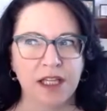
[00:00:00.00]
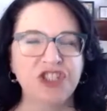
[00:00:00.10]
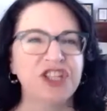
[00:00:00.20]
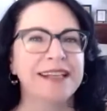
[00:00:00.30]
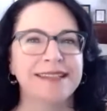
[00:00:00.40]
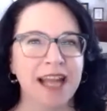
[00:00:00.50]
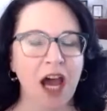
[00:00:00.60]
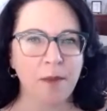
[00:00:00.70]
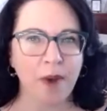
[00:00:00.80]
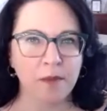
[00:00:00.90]
jazz it
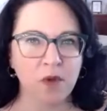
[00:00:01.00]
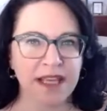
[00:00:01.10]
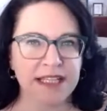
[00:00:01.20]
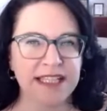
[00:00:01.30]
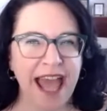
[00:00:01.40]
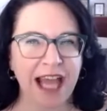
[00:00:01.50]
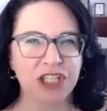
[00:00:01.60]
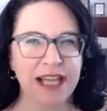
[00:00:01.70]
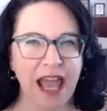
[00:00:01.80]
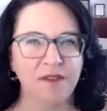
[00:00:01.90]
up i'm looking to
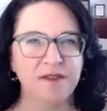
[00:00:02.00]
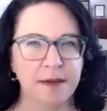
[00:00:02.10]
actually have